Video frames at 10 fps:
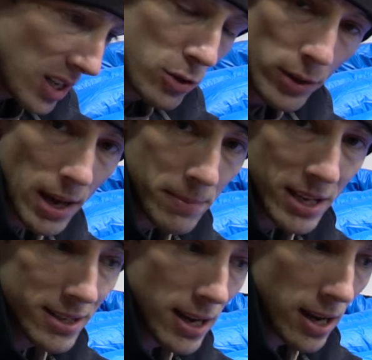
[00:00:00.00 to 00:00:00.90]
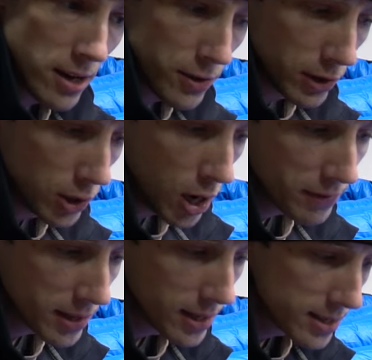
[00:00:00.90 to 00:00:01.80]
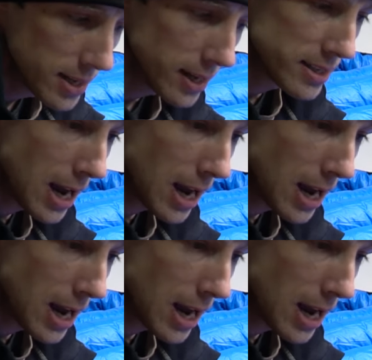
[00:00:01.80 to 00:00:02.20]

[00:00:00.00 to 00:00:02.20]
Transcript: So with that being said, the loft in this thing is